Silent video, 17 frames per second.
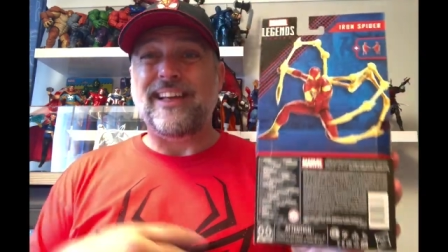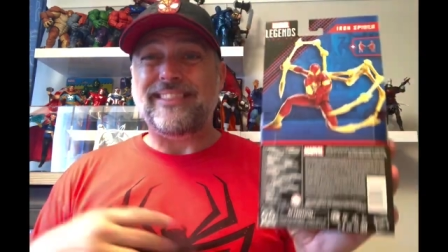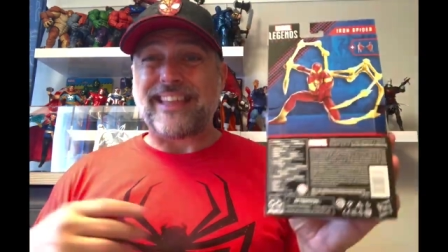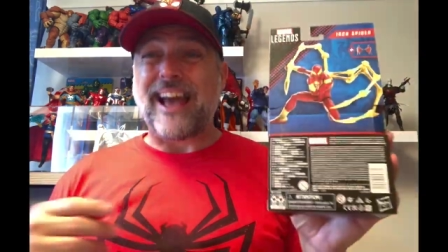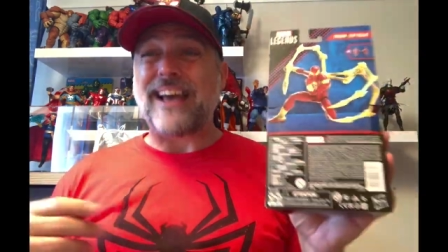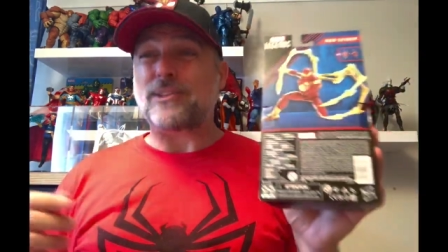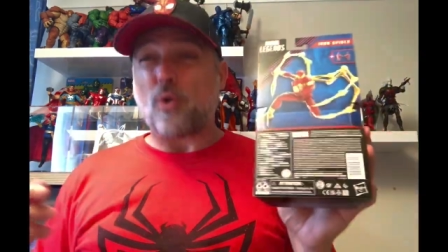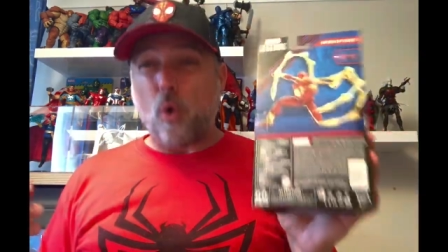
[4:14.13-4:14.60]

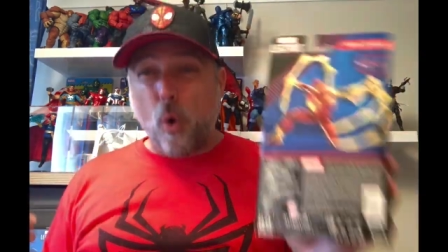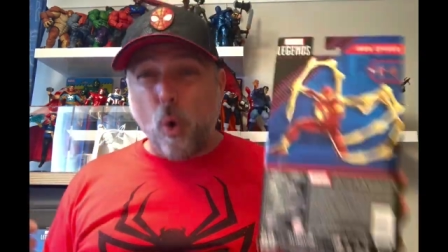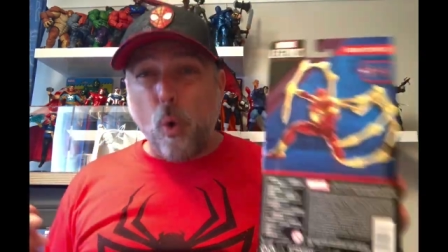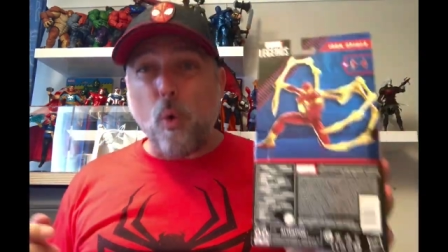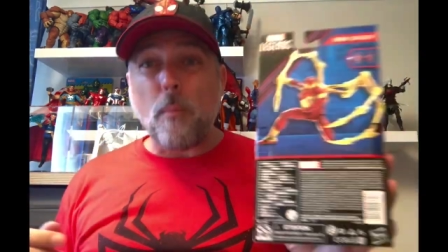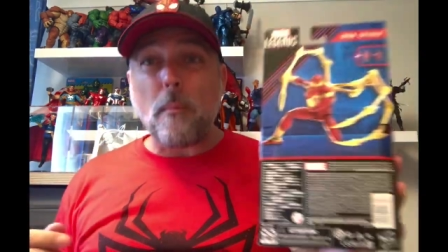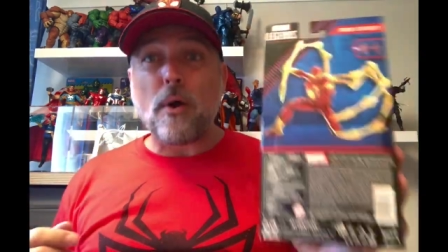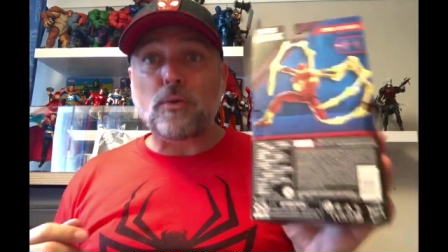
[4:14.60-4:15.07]
that's
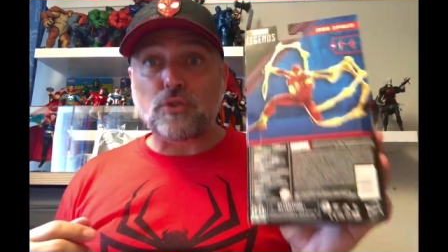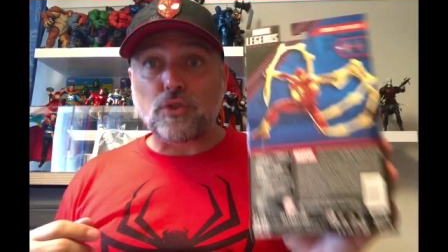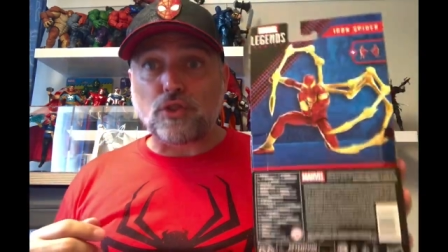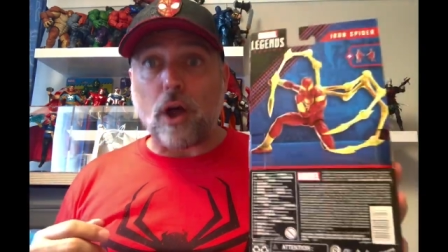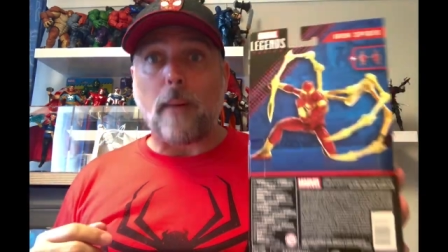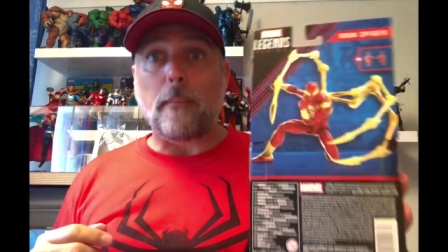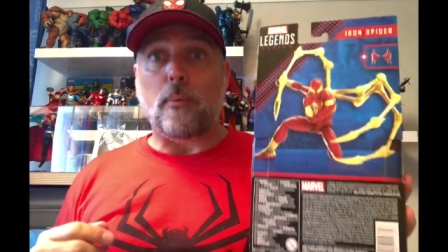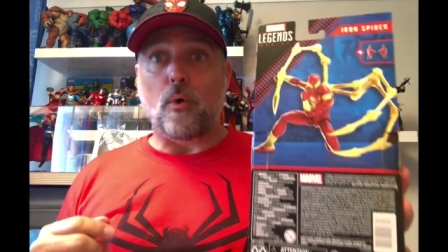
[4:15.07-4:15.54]
almost
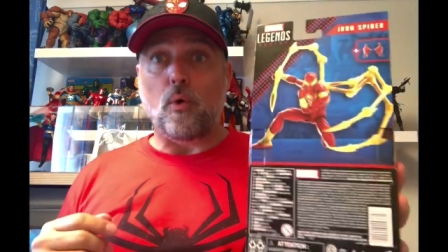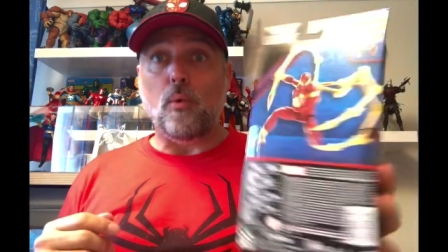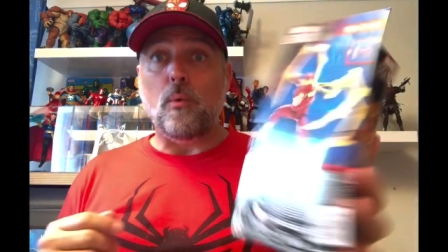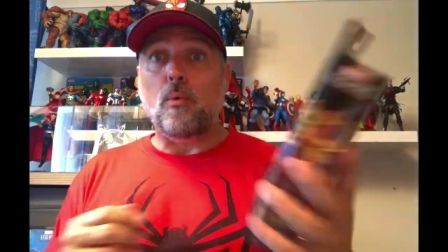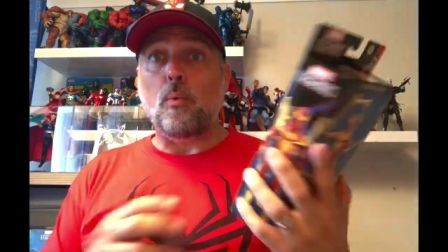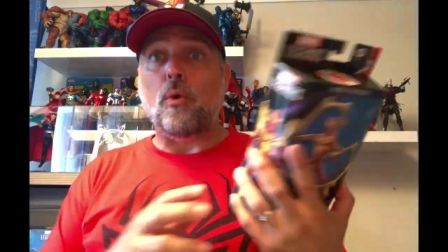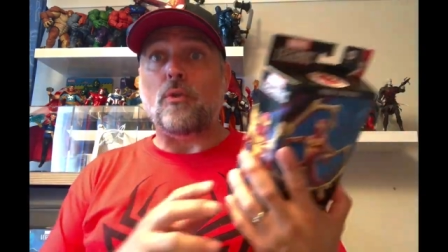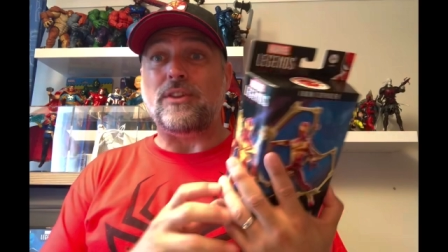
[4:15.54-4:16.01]

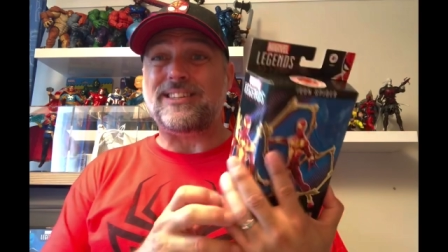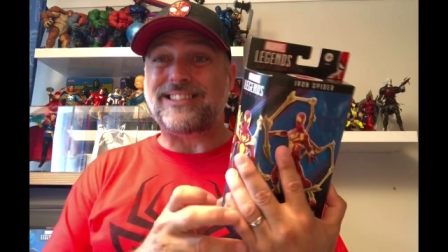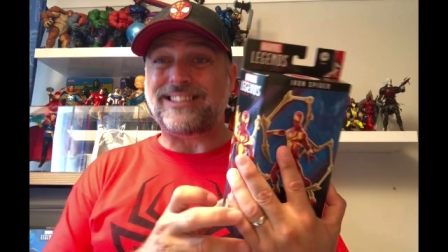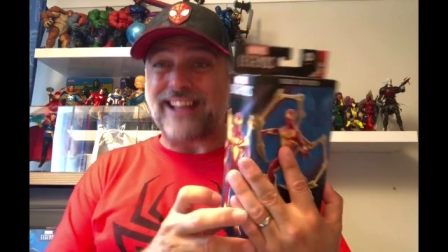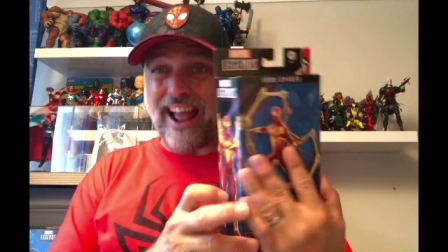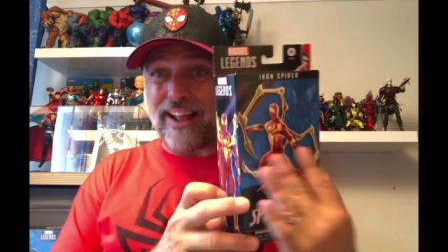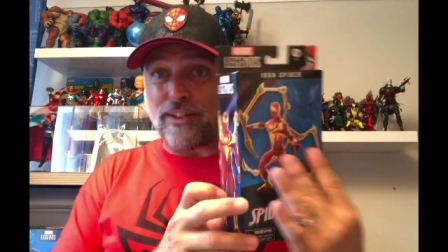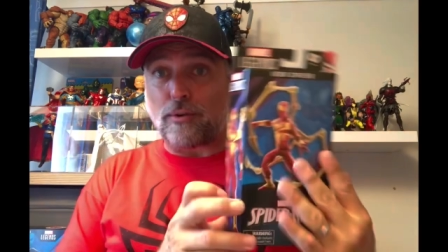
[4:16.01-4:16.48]
double what the
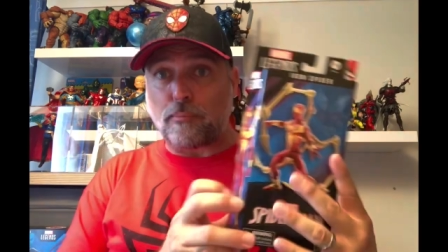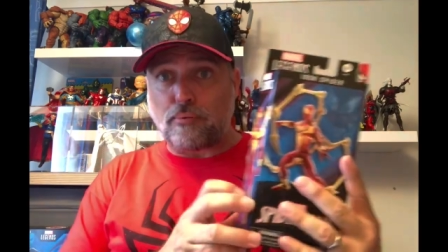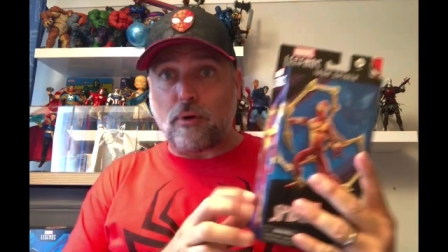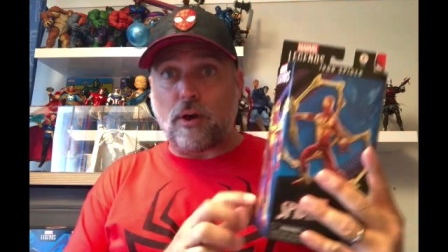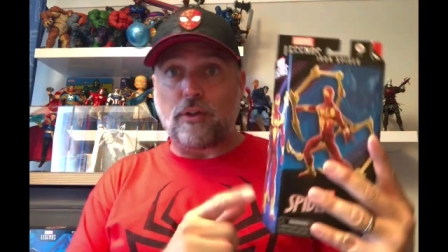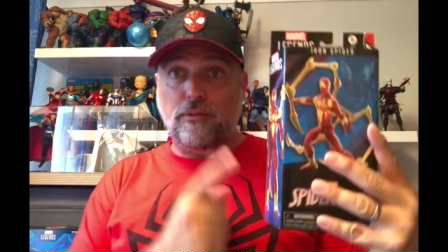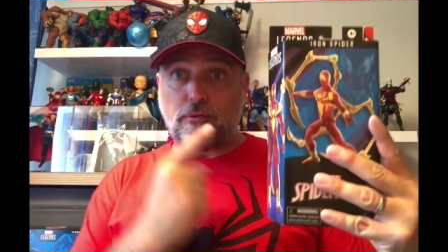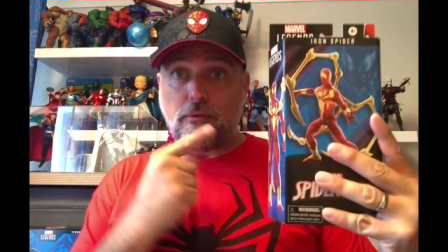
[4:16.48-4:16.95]
standard
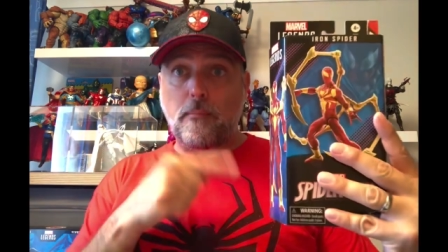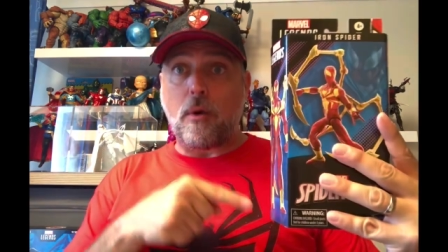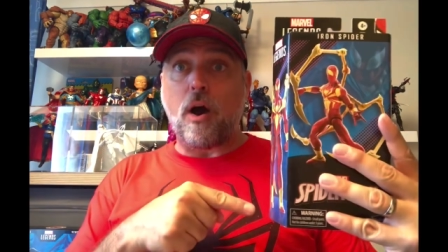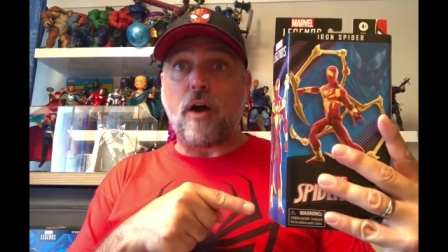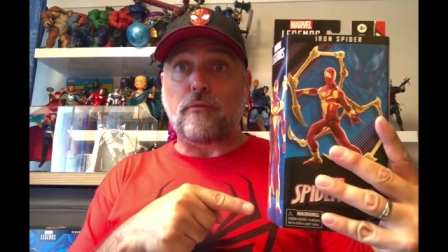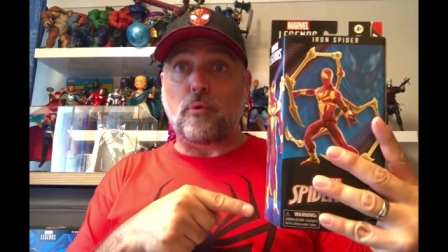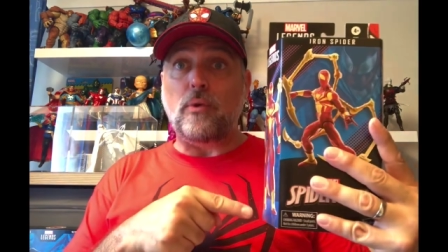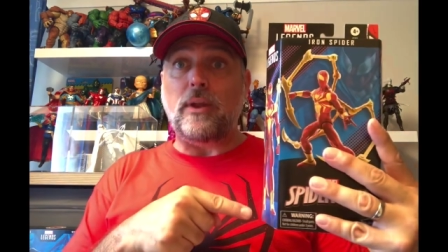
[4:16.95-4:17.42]
price of a
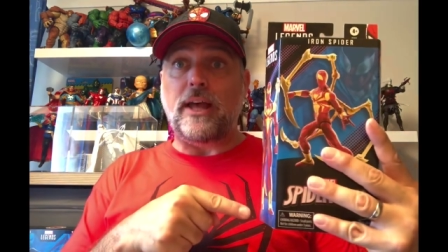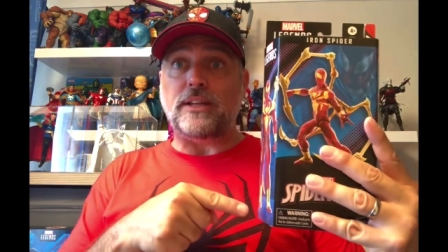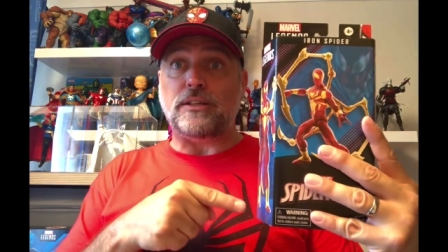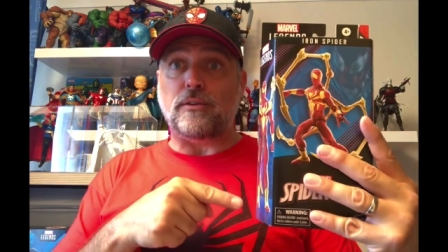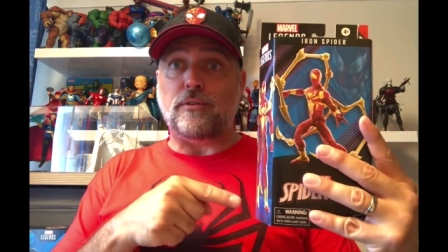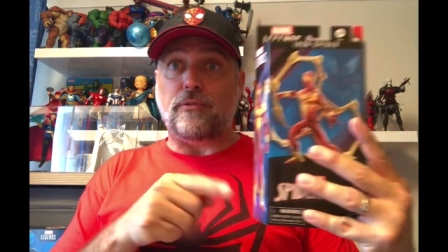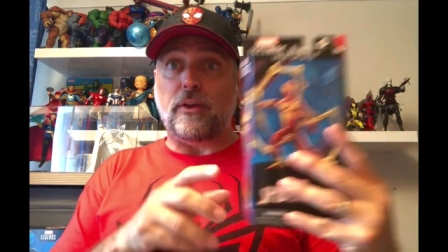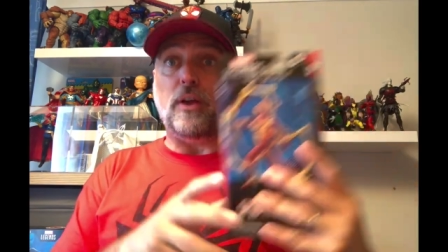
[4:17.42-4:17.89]
Marvel
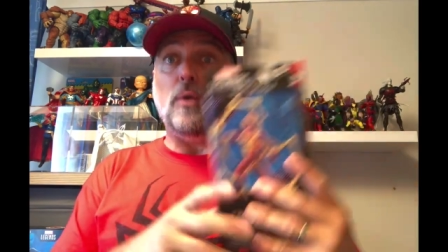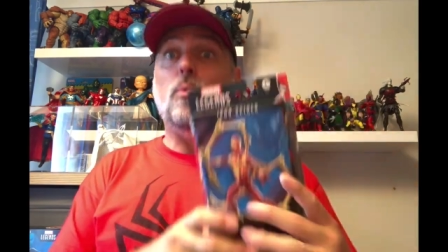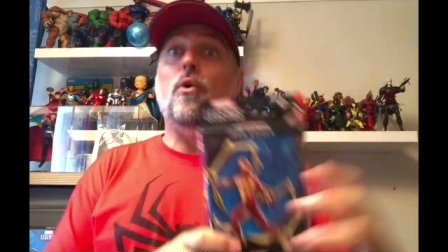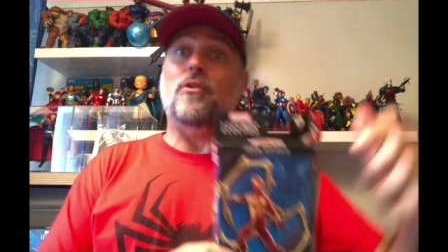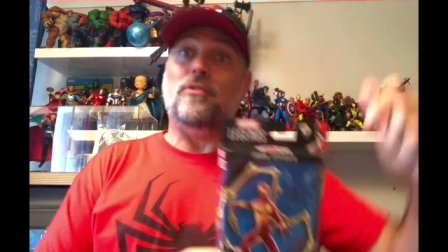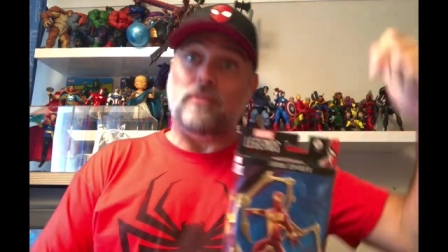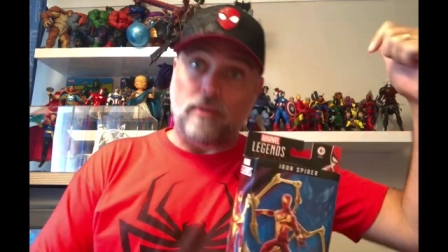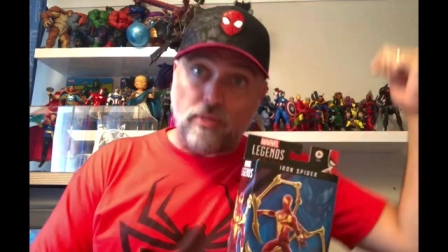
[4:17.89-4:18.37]
Legends figure
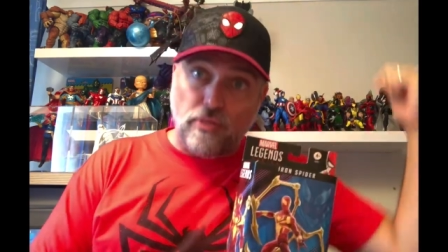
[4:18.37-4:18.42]
was